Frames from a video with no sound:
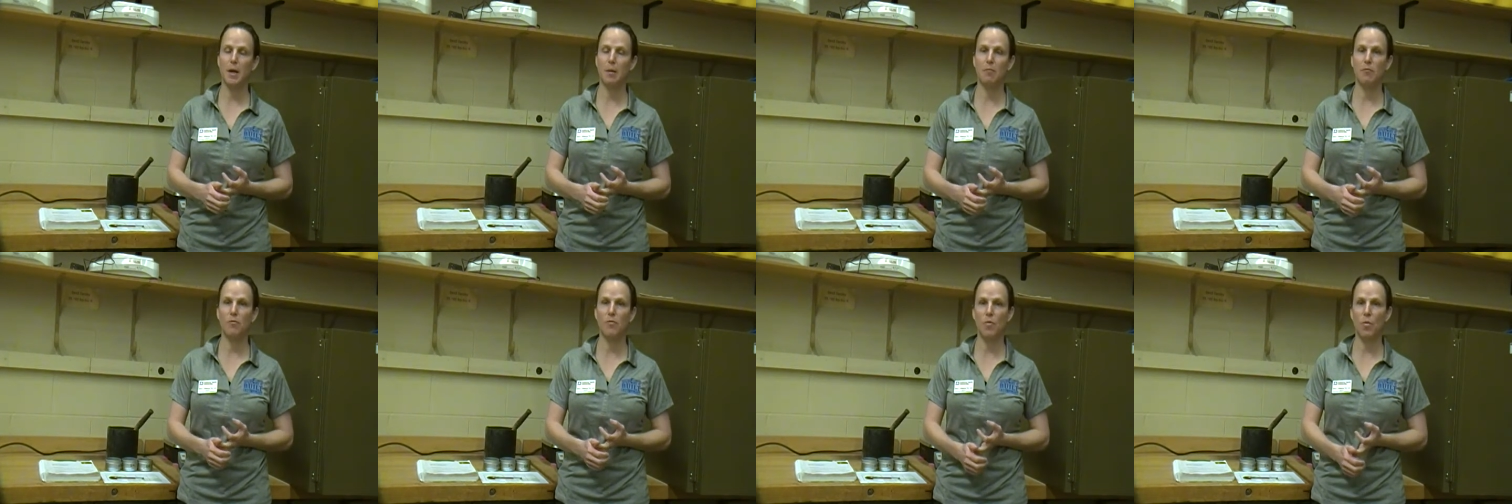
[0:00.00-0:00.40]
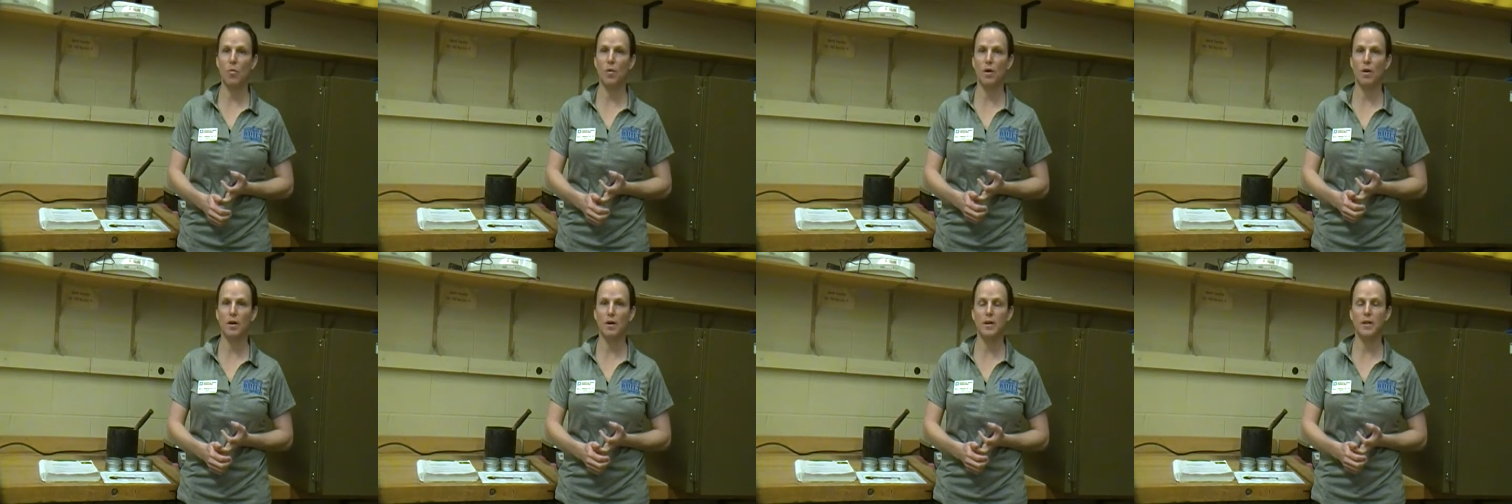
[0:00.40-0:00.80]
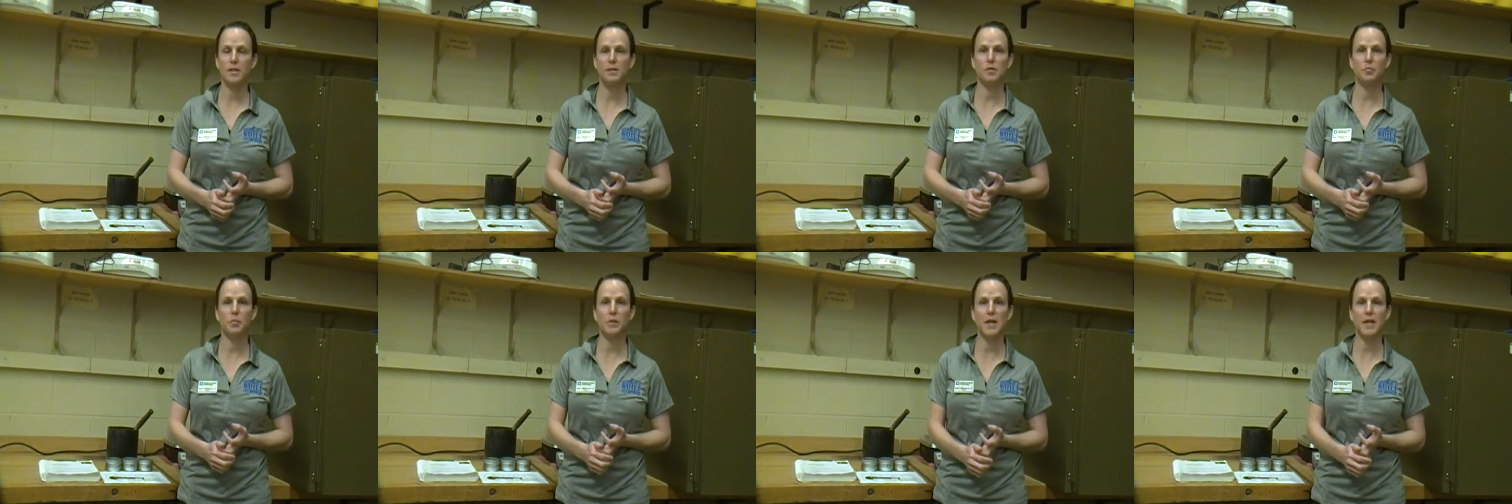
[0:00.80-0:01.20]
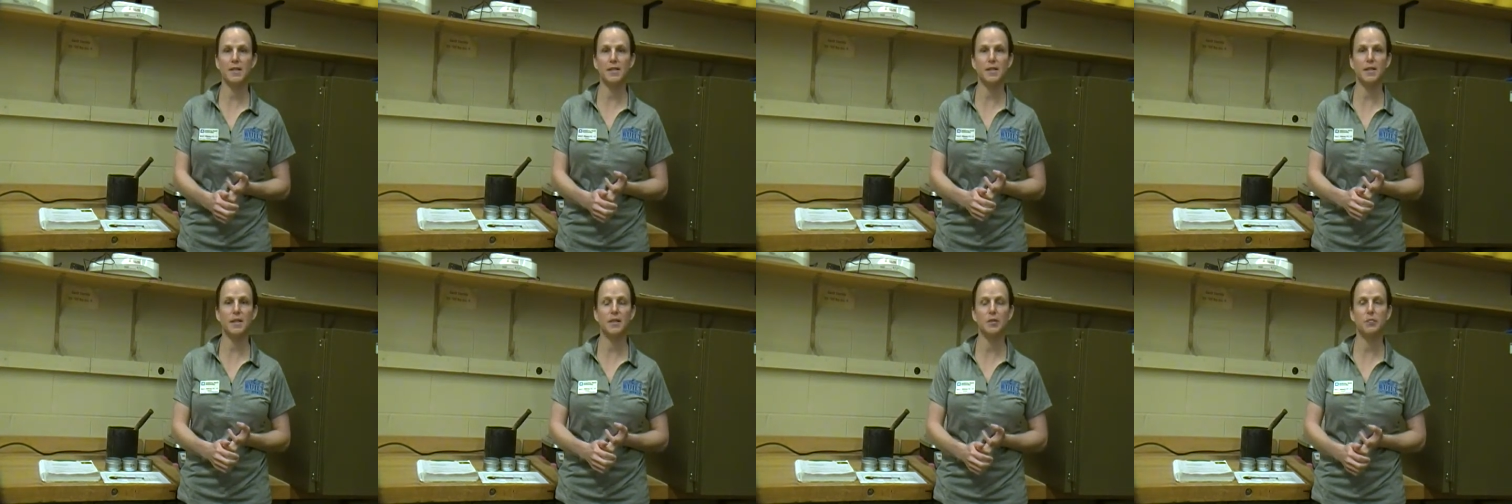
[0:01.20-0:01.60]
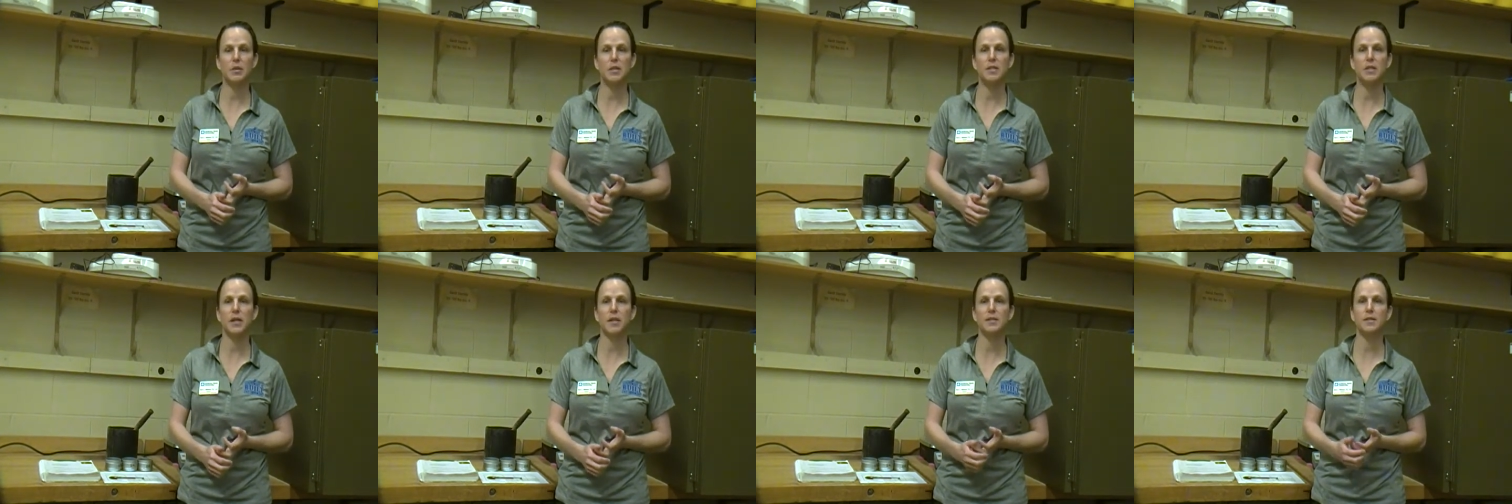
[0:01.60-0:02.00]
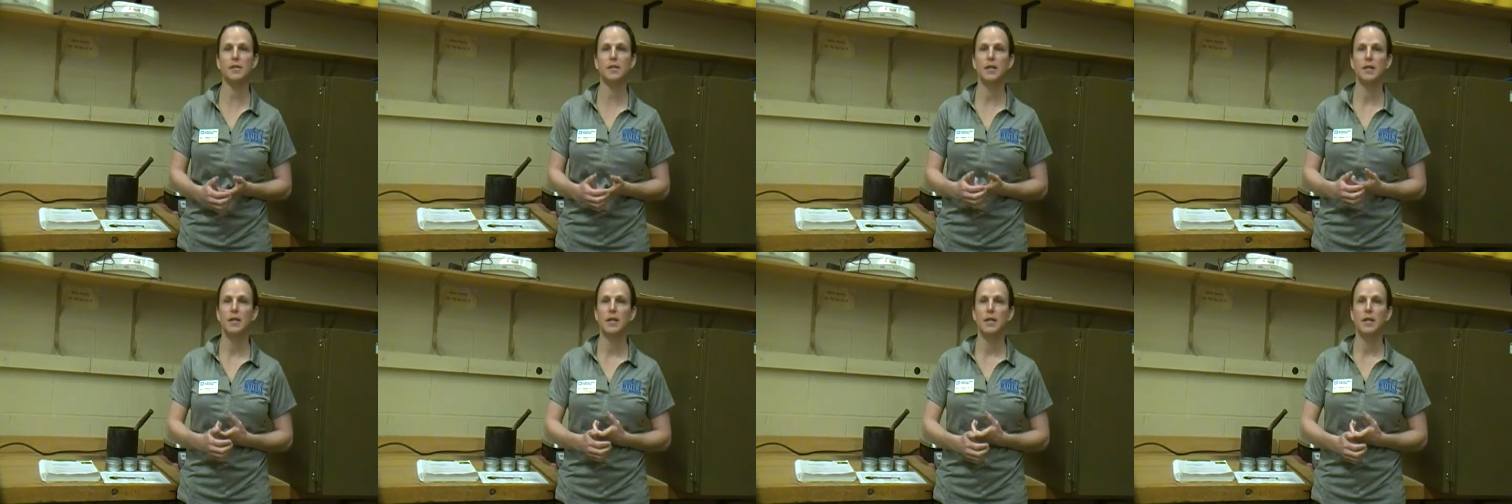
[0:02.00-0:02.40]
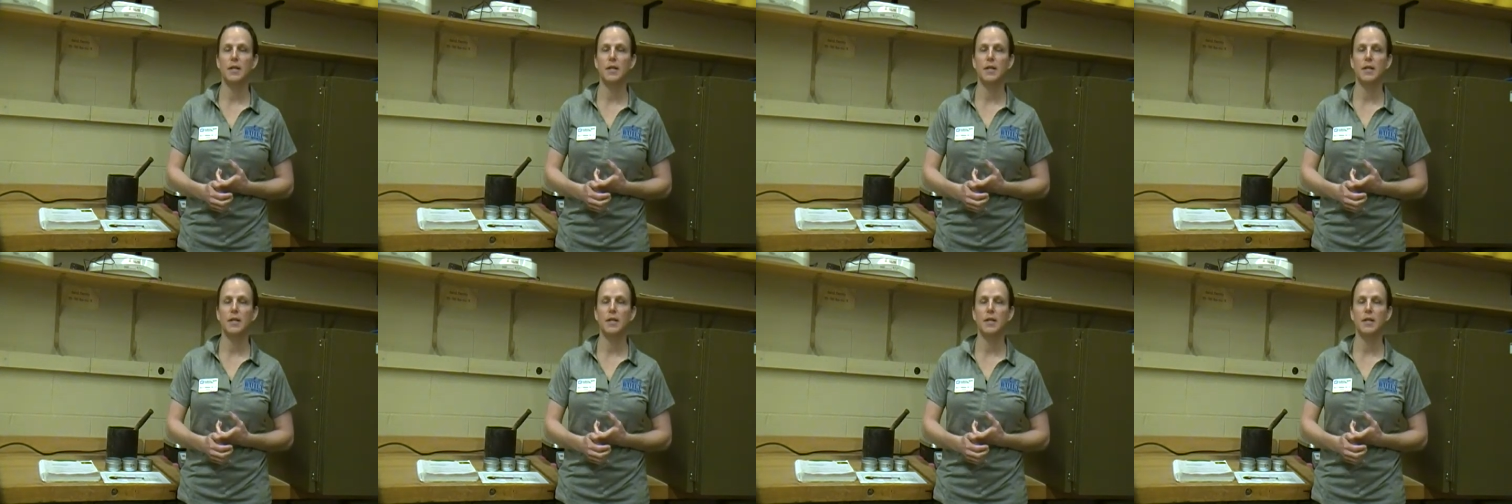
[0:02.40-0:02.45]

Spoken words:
lab 4 is plastic limit test,